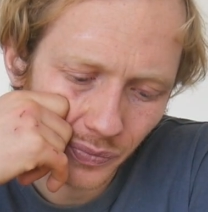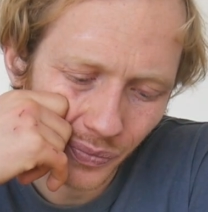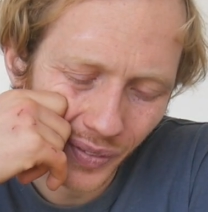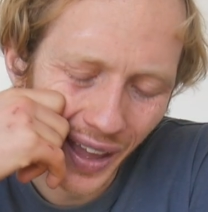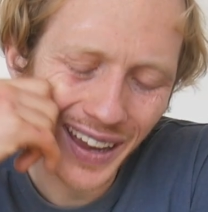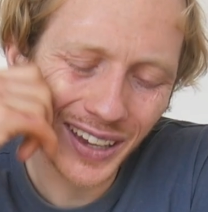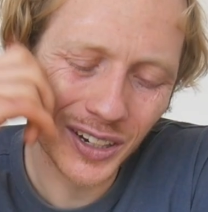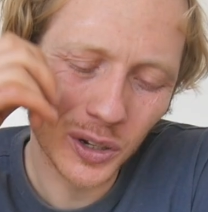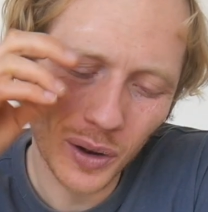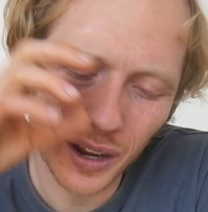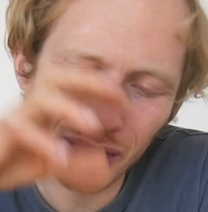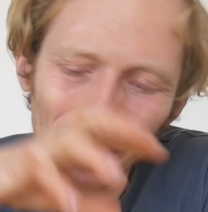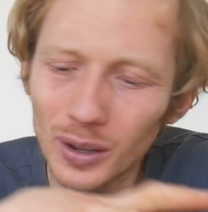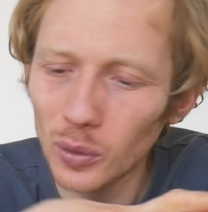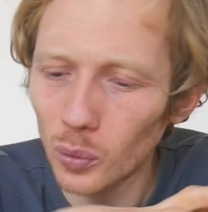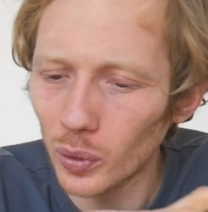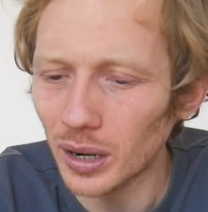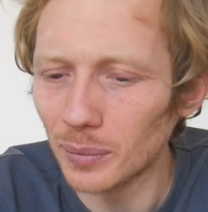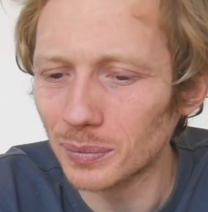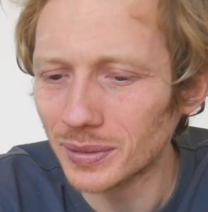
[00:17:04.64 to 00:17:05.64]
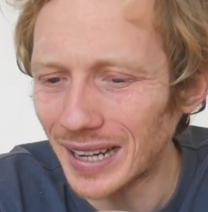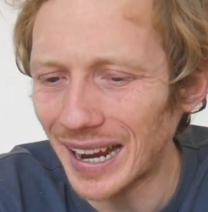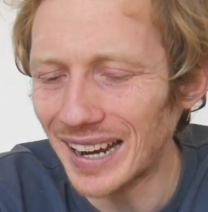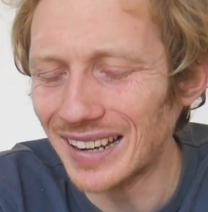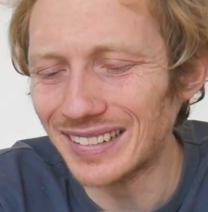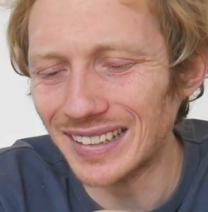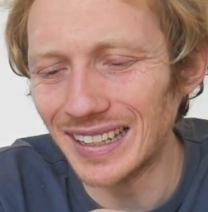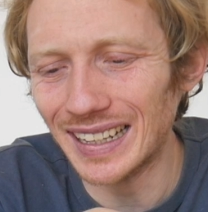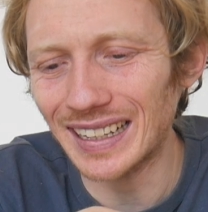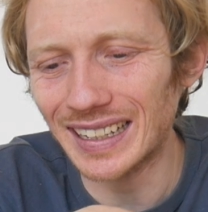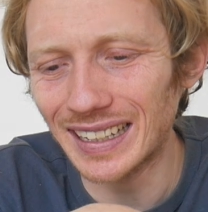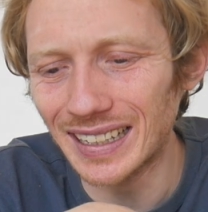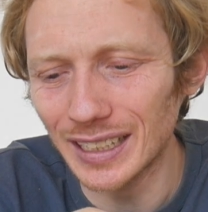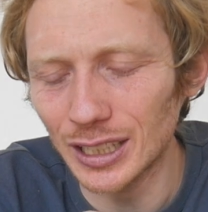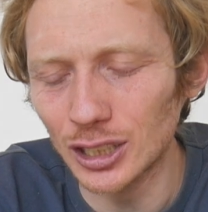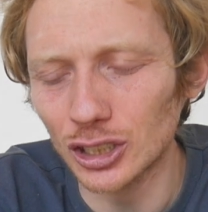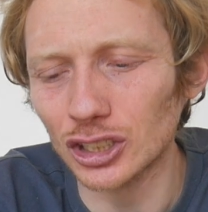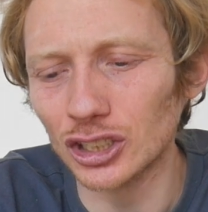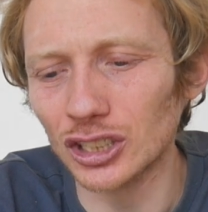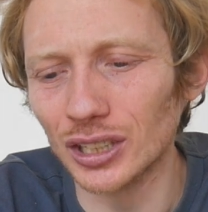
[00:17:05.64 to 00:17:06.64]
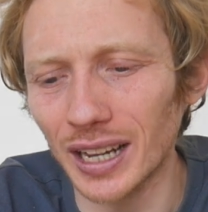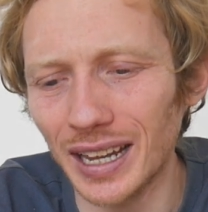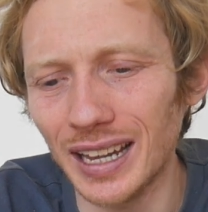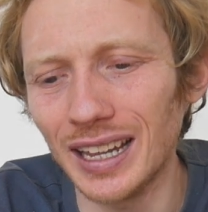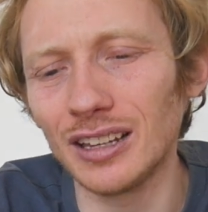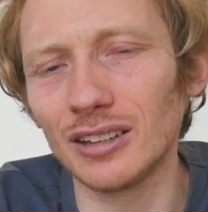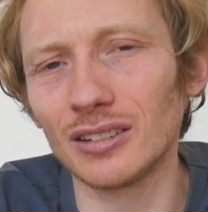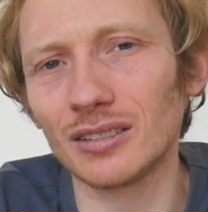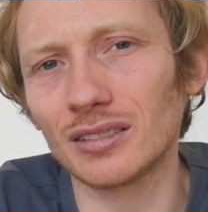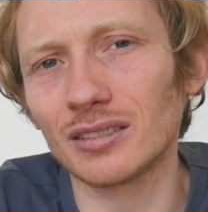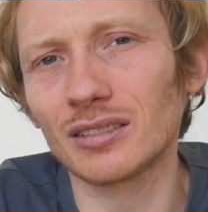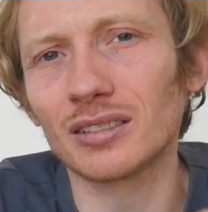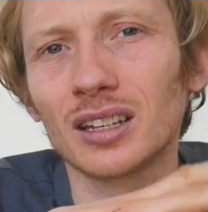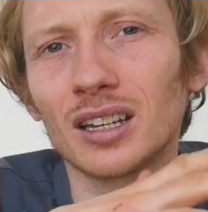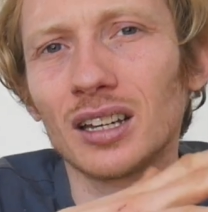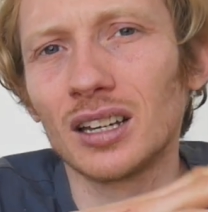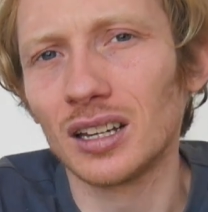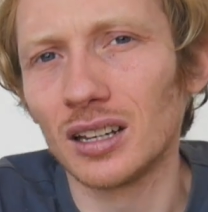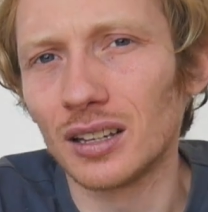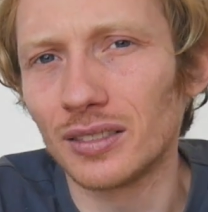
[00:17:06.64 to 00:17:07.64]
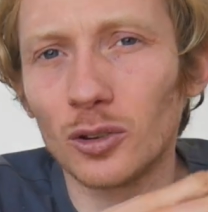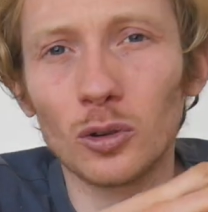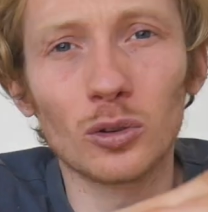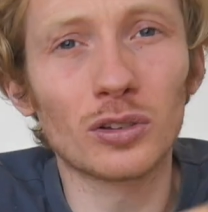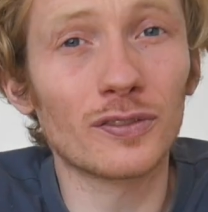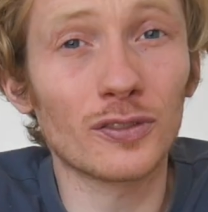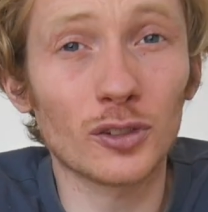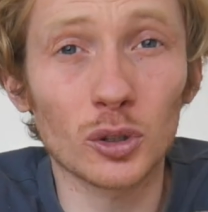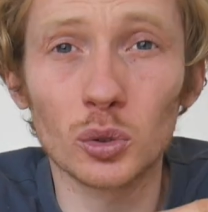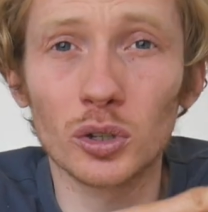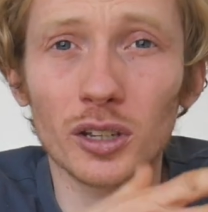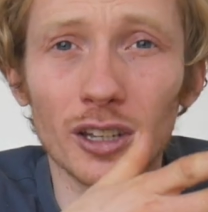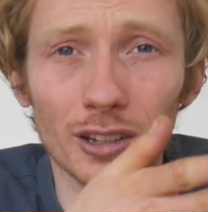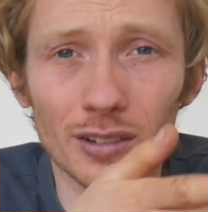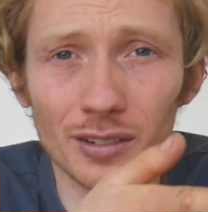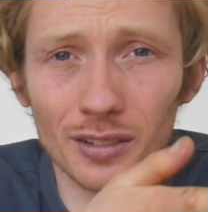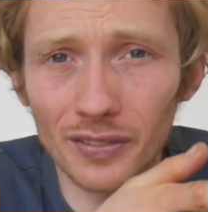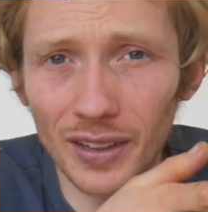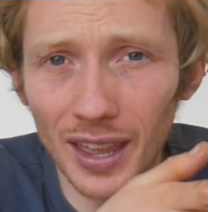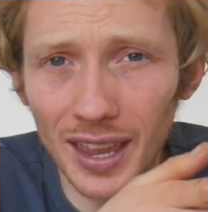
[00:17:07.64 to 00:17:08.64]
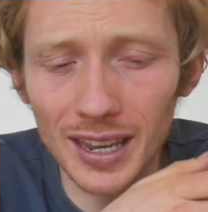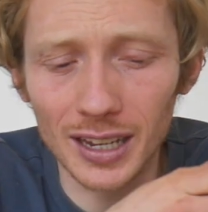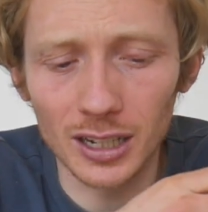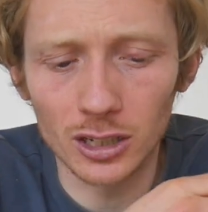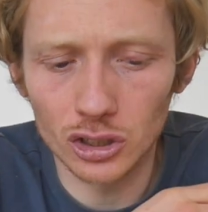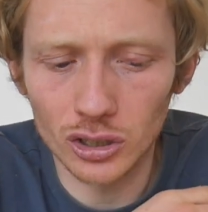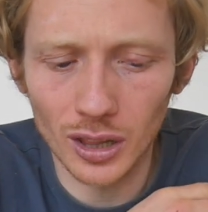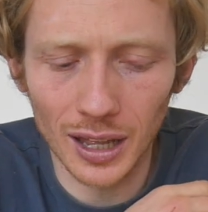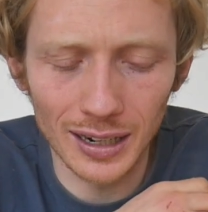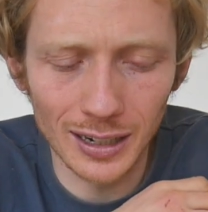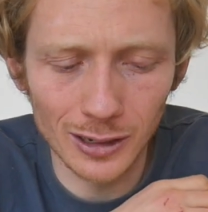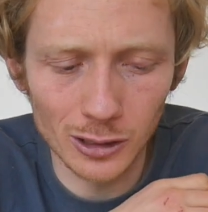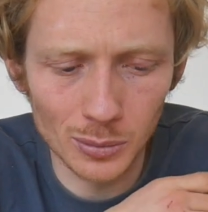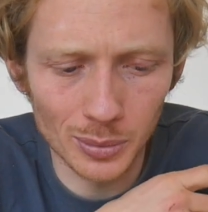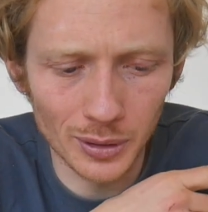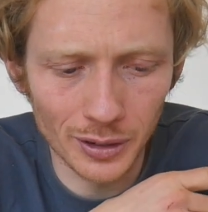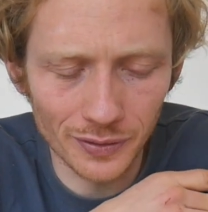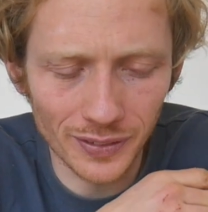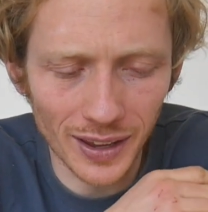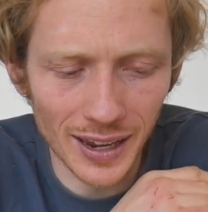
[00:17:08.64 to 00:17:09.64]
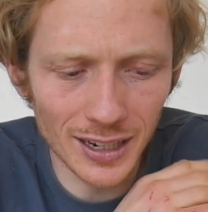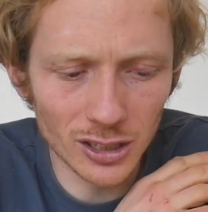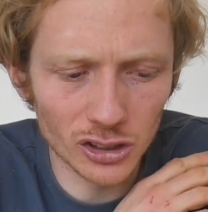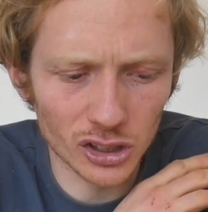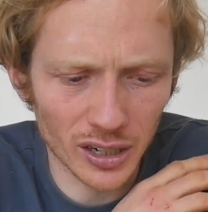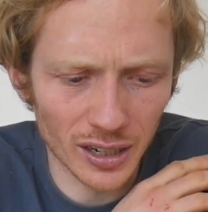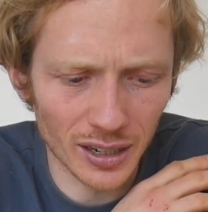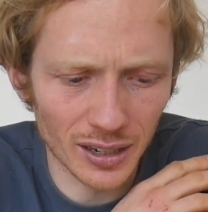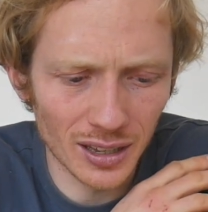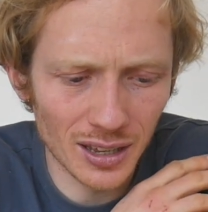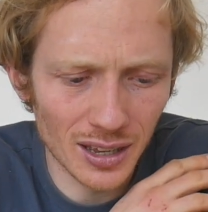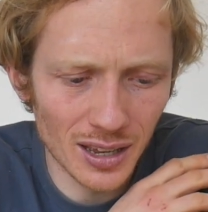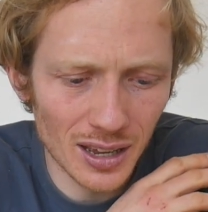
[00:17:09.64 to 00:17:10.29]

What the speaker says: I think what I'm tasting here is those few years of age, that little bit of aging.